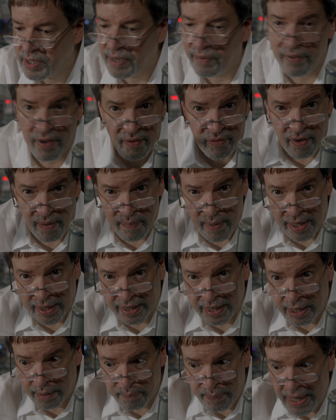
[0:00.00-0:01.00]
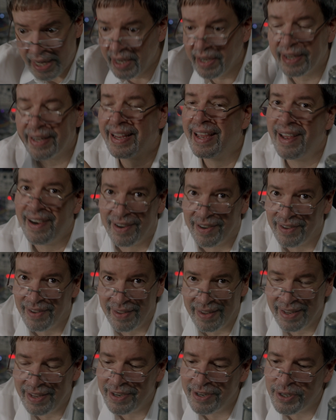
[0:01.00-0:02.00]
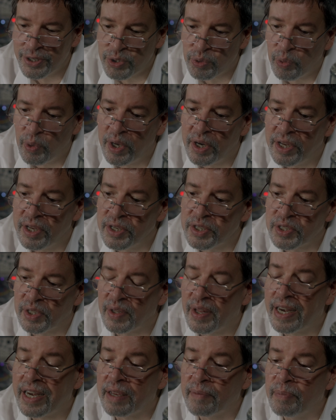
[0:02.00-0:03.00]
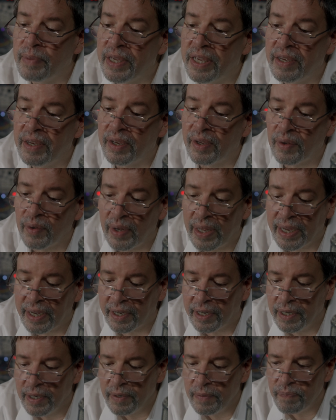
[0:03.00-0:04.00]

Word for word: Even if I'm not getting paid in Canada, it is what is letting me like